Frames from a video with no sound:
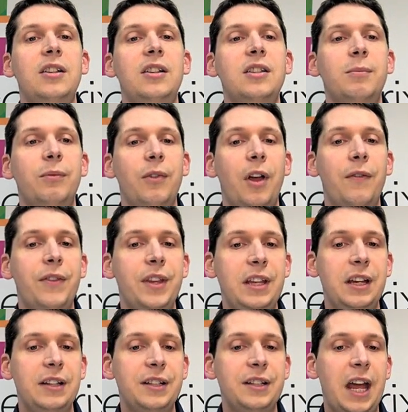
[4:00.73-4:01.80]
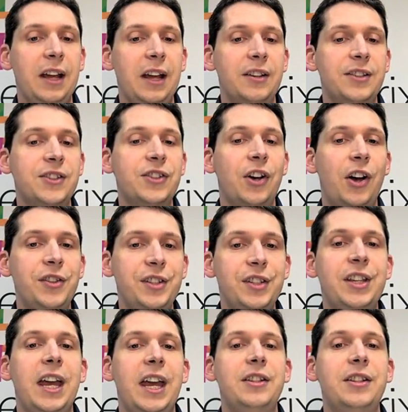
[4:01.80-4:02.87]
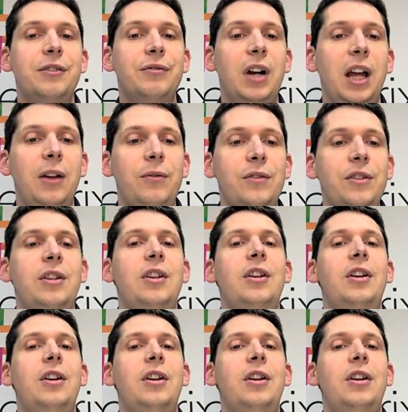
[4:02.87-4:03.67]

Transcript: some of the attacks starting to get around